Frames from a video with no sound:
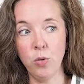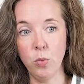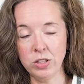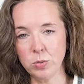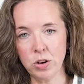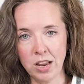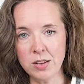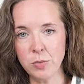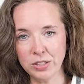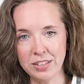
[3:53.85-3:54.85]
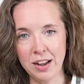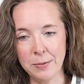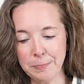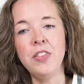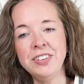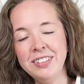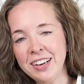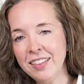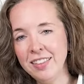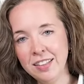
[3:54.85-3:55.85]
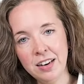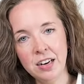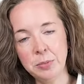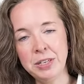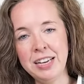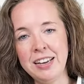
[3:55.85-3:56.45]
what's working and what's not. The second thing that I update